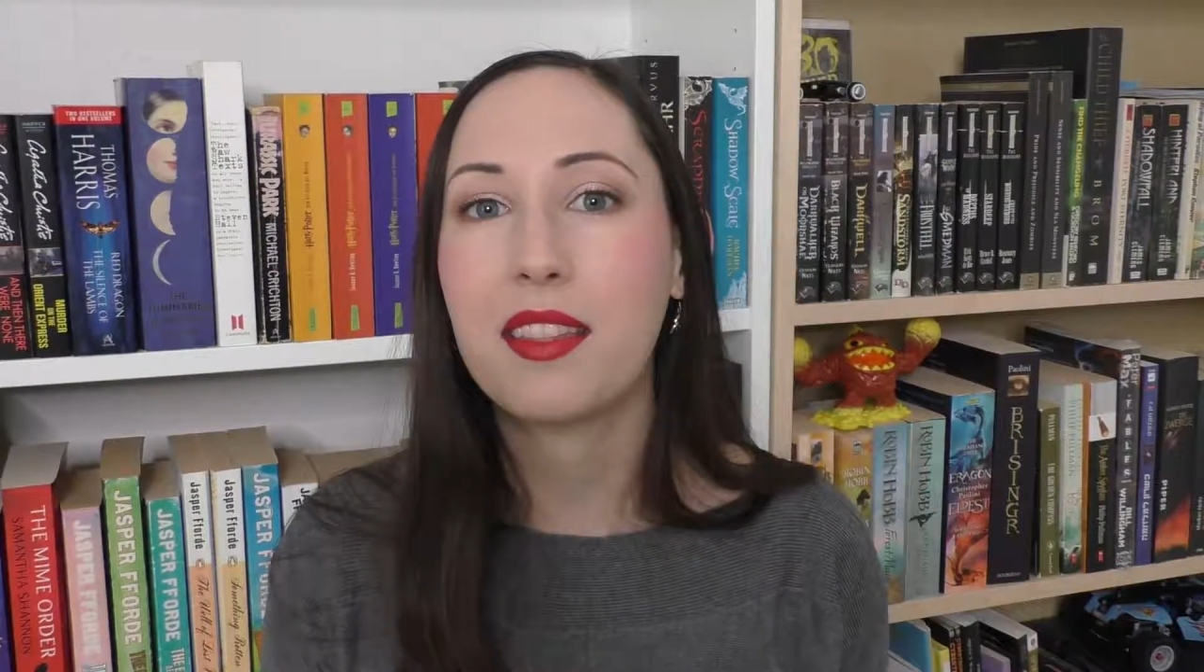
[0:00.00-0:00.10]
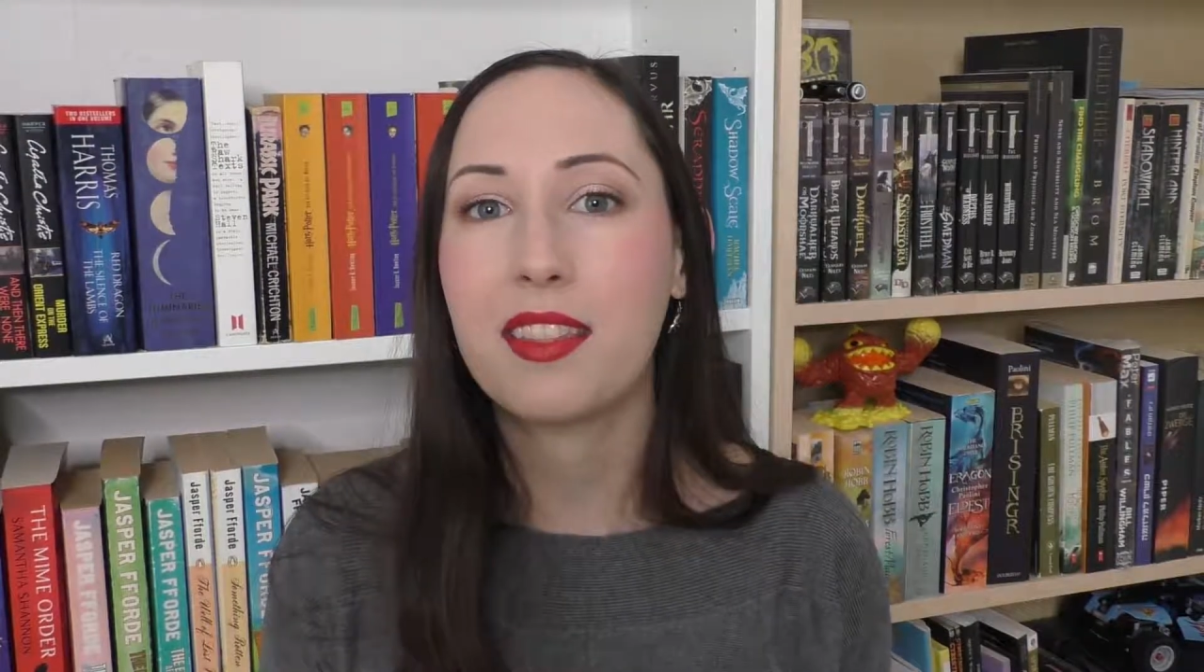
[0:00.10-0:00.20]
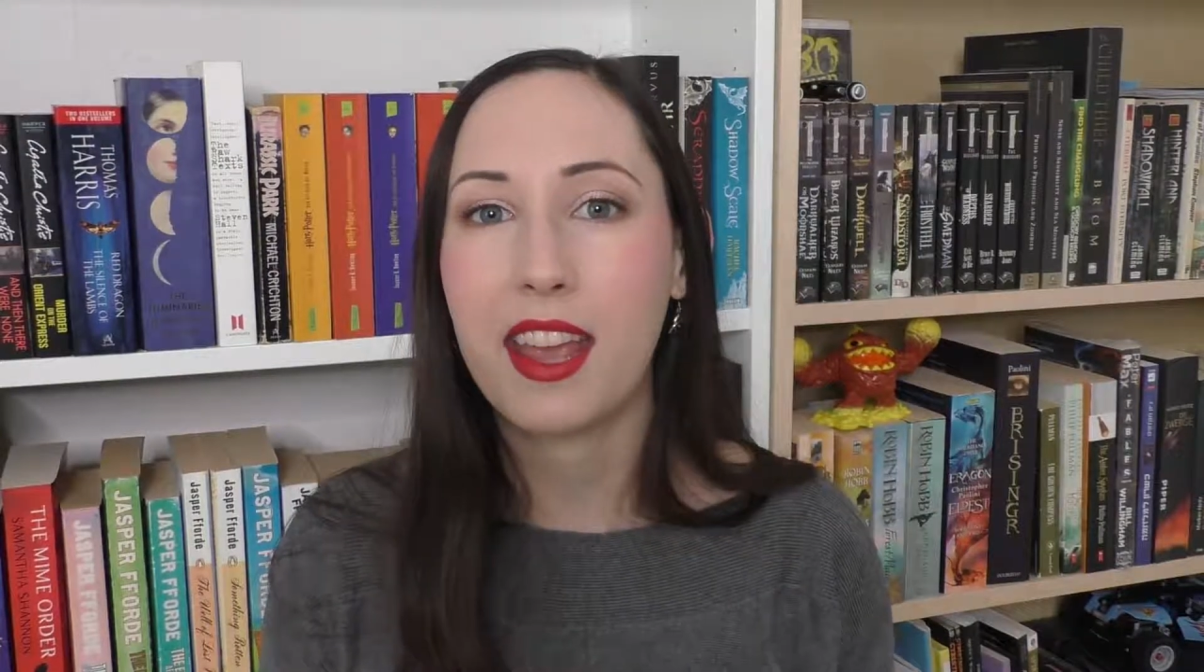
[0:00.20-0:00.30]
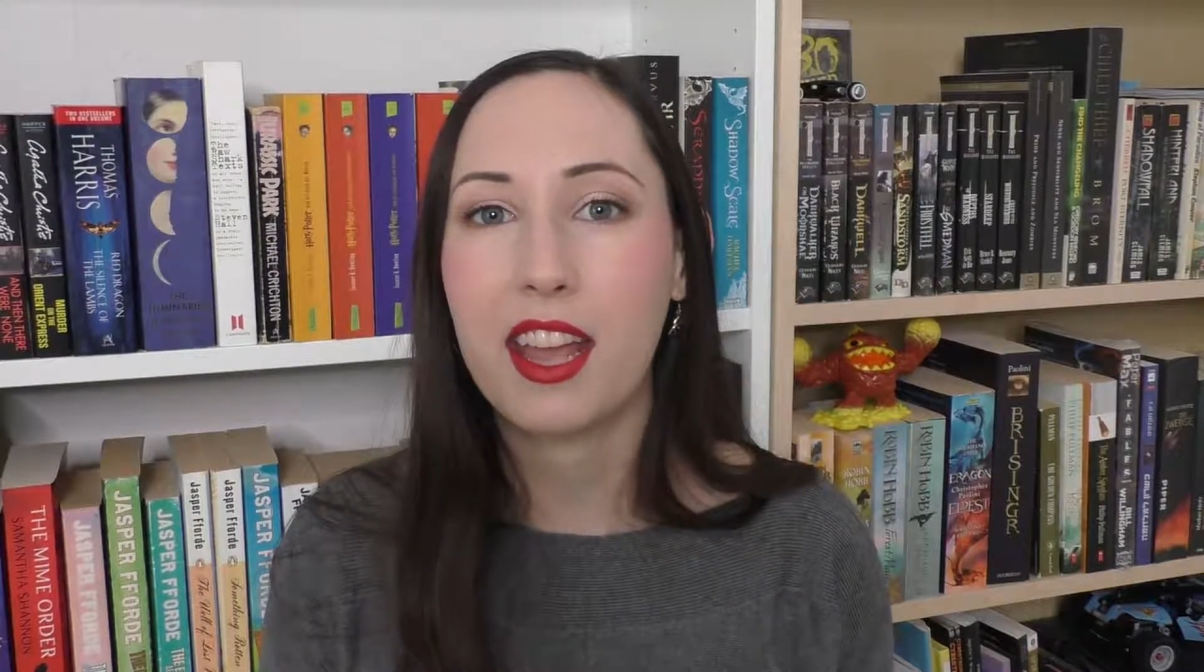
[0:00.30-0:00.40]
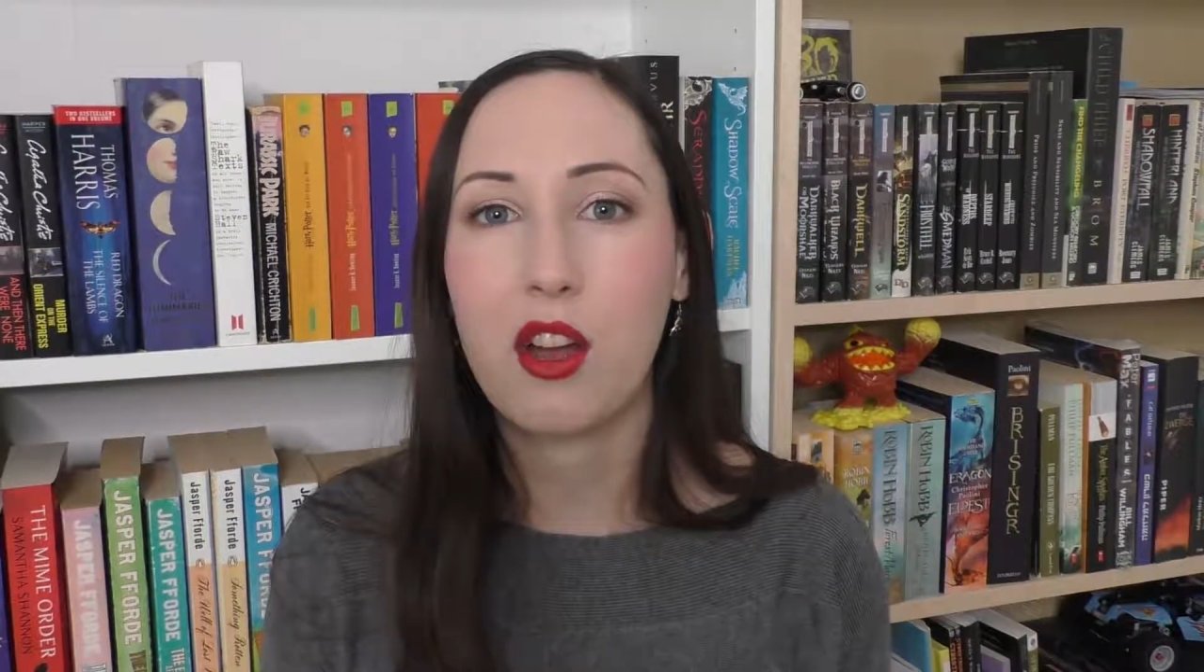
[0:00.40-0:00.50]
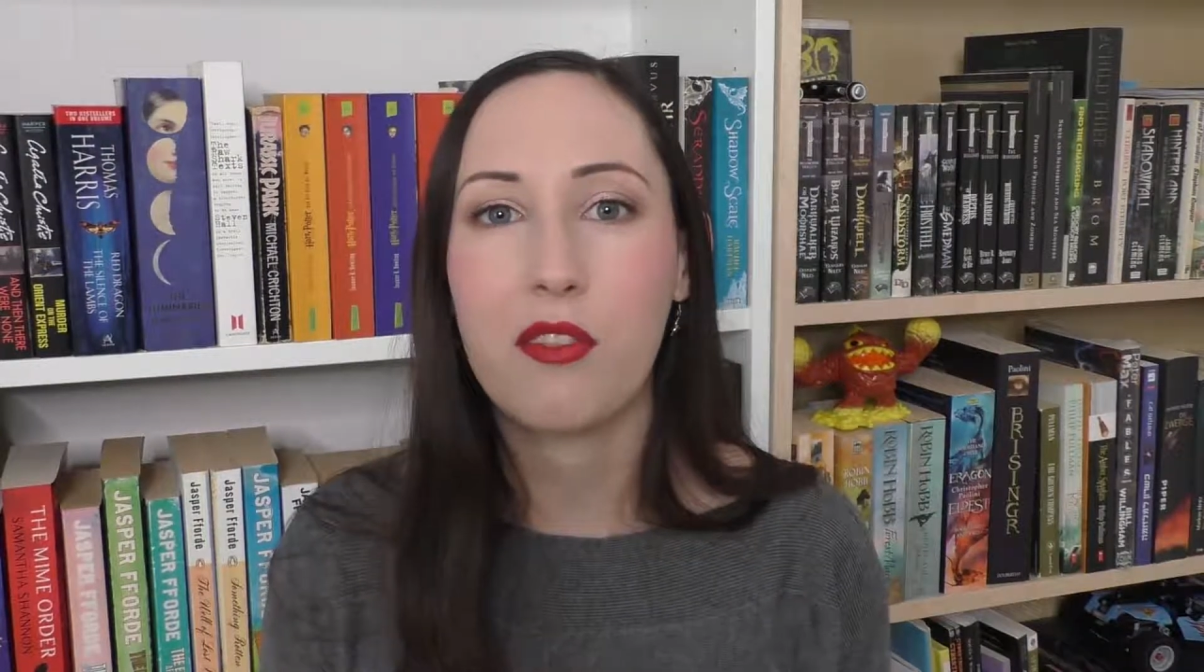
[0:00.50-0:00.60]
think